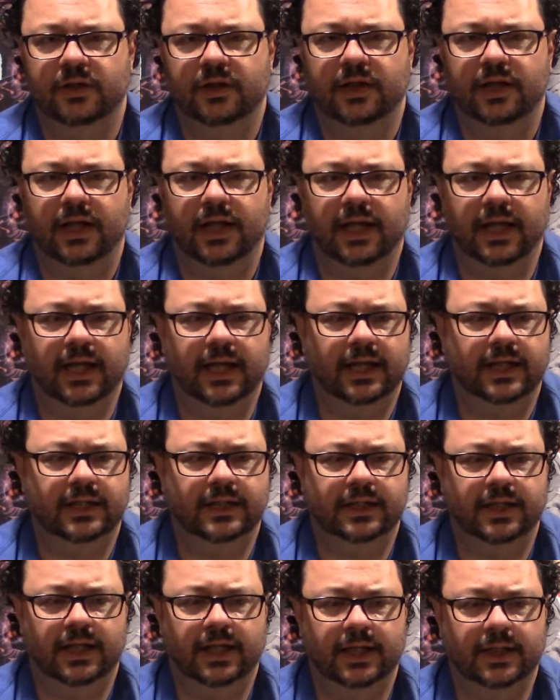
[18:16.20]
and
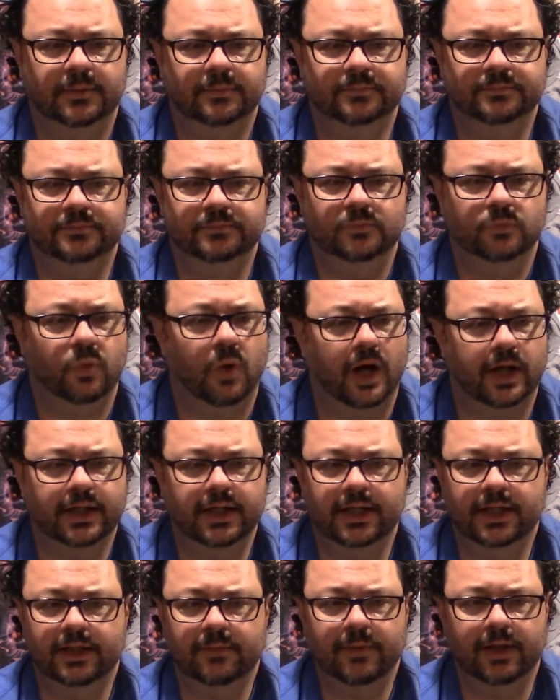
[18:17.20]
um, walking
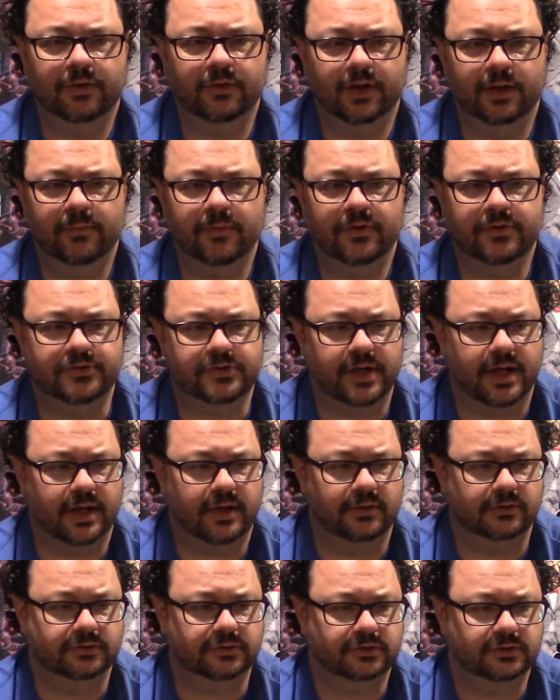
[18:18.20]
into my grandmother's
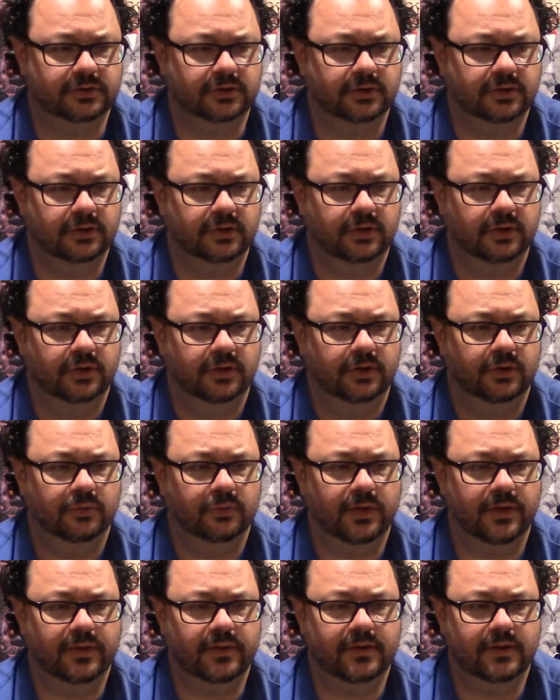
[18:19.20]
house
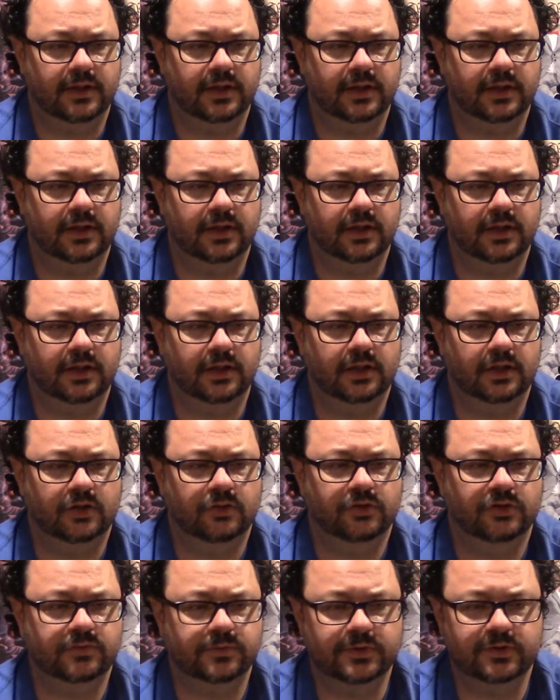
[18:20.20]
with the
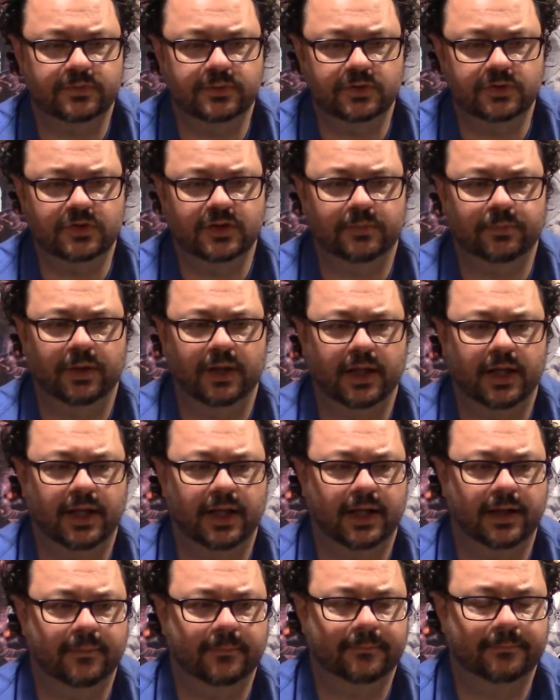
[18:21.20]
Christmas music
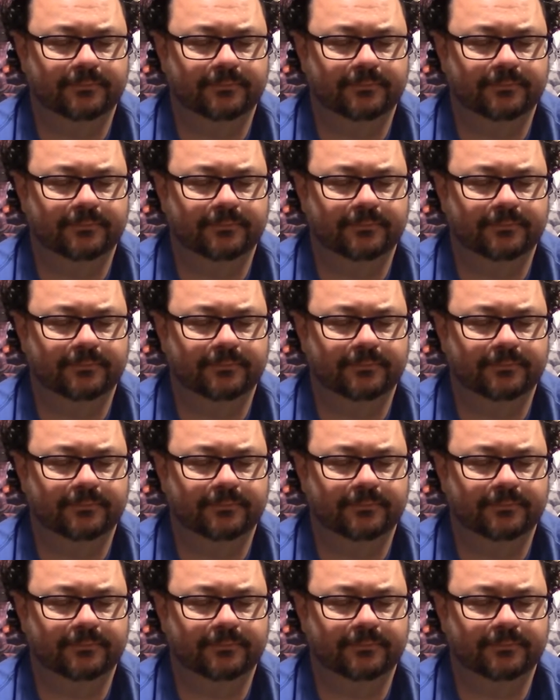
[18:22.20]
playing